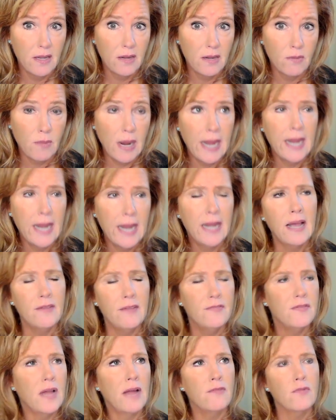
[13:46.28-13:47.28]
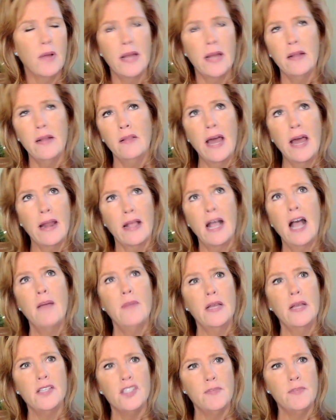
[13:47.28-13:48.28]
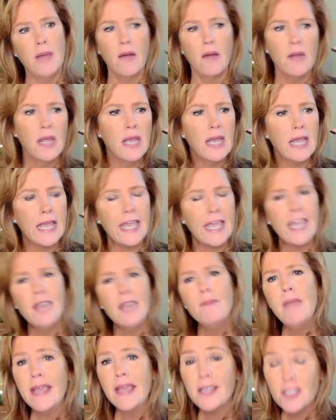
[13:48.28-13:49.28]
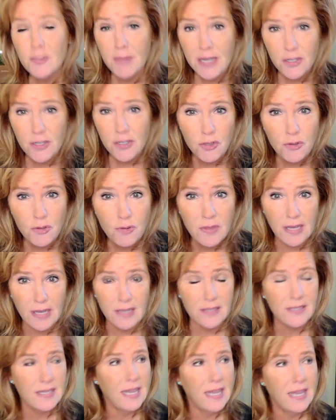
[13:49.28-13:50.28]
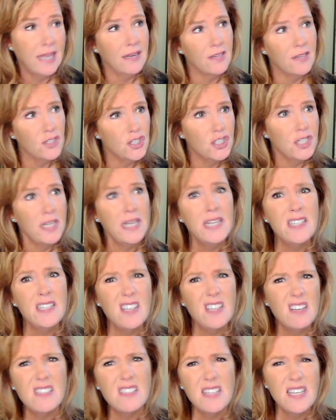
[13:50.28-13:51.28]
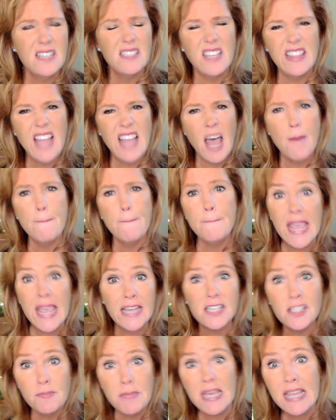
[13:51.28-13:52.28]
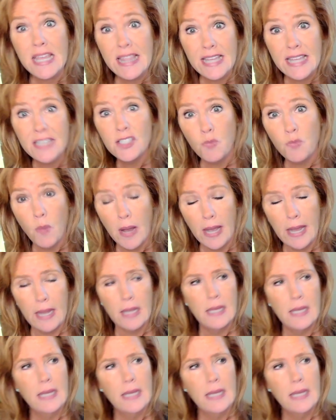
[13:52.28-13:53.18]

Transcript: Right? I've read a lot of comments about, he makes me do this and she does this and that makes me this way.